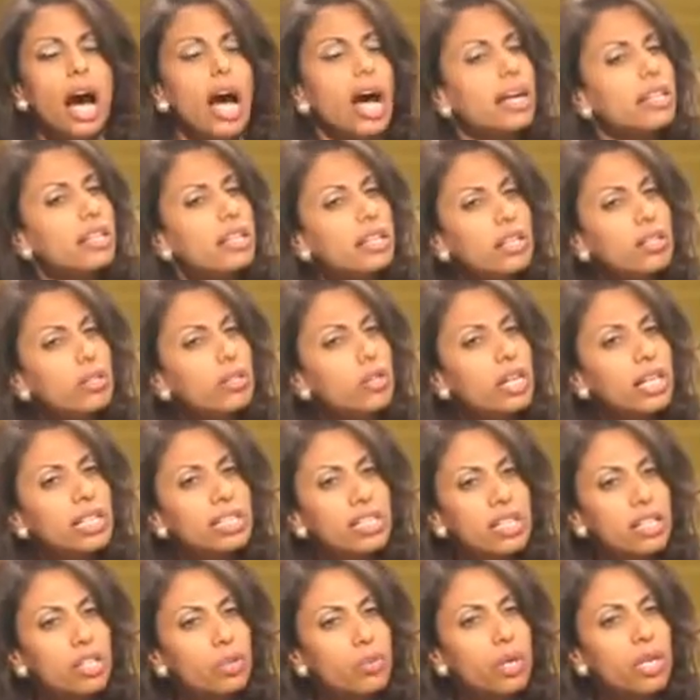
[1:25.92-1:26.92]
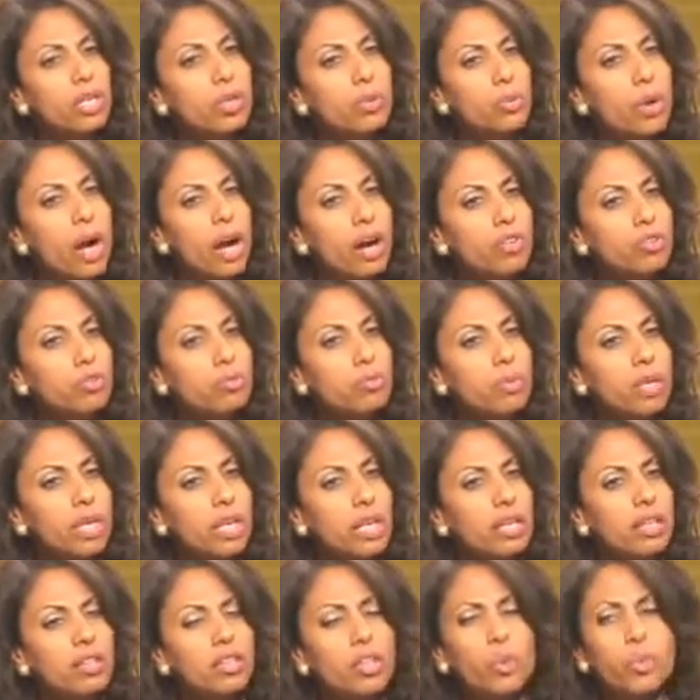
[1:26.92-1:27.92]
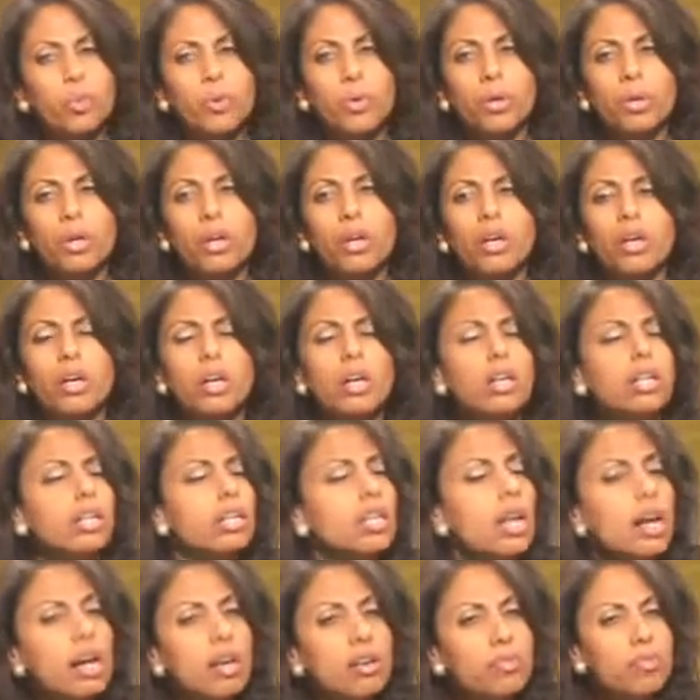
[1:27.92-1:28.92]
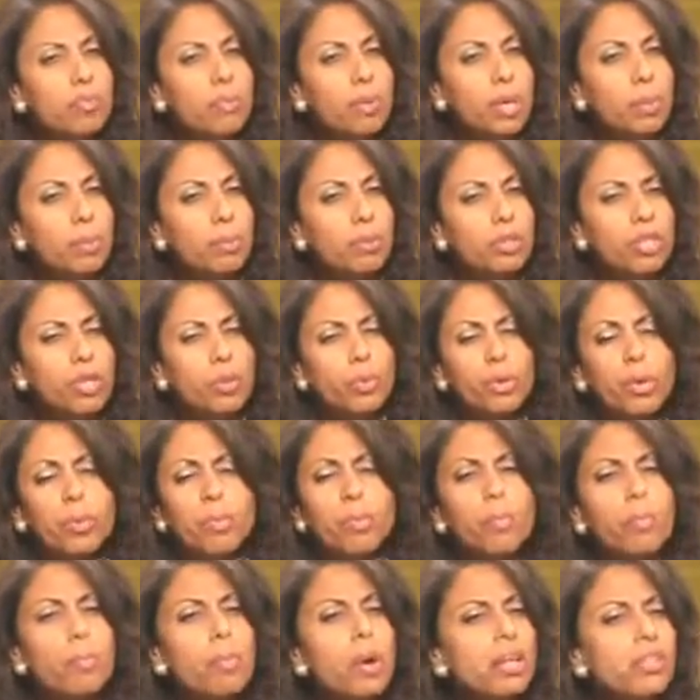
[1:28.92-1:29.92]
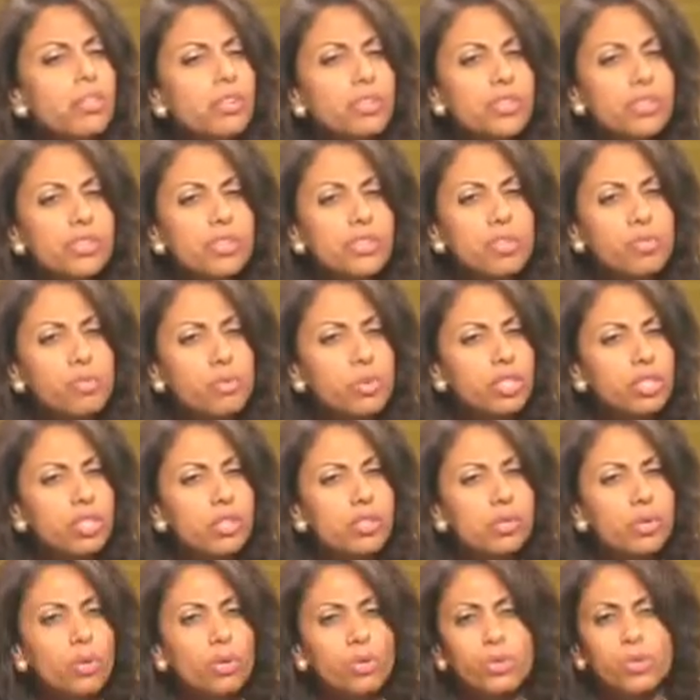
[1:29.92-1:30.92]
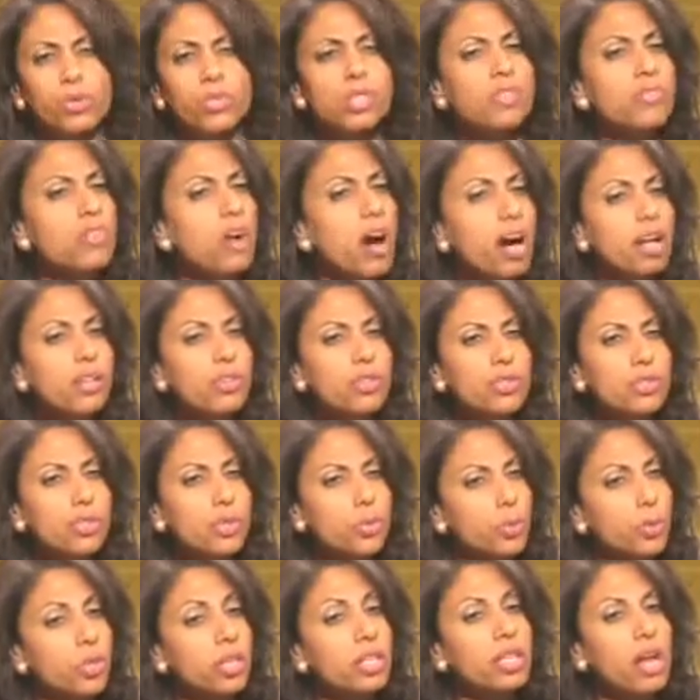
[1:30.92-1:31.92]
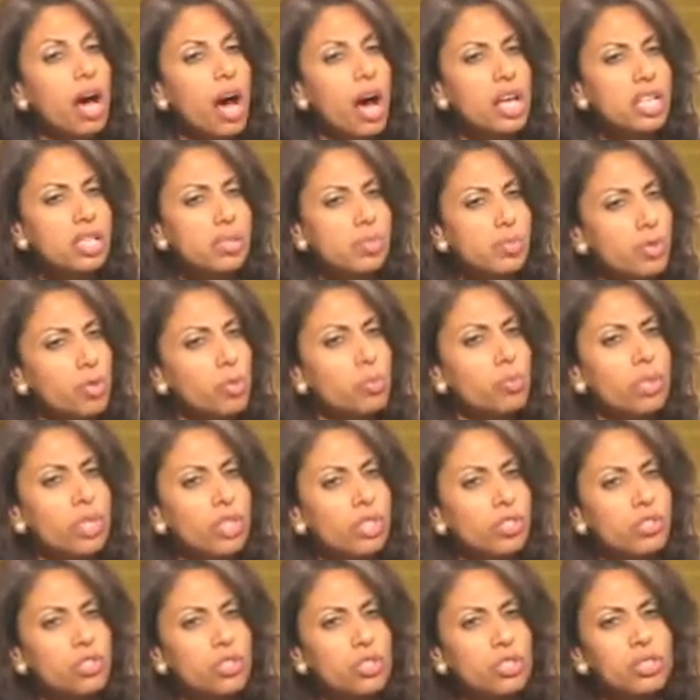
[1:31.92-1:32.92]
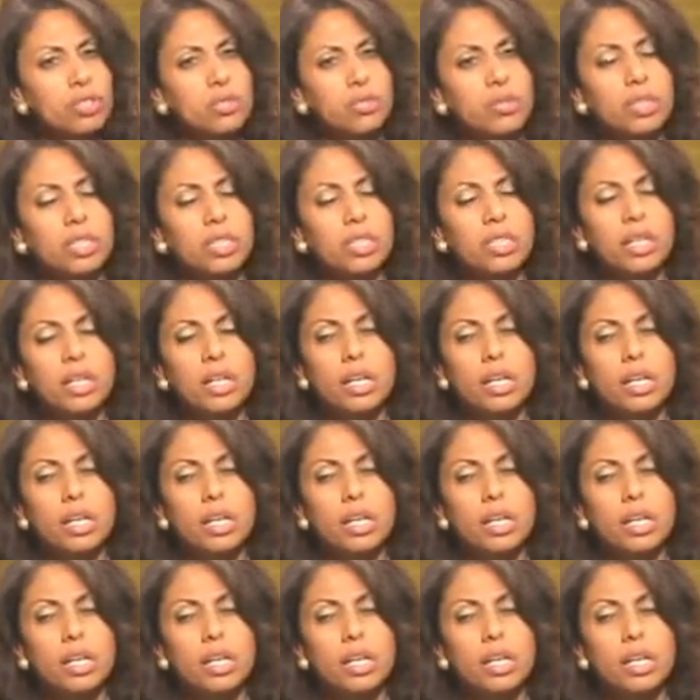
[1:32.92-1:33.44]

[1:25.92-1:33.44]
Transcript: I didn't look at anyone around me. There were a lot of people. There were mothers of wounded soldiers, fathers who were in the hospital with their children,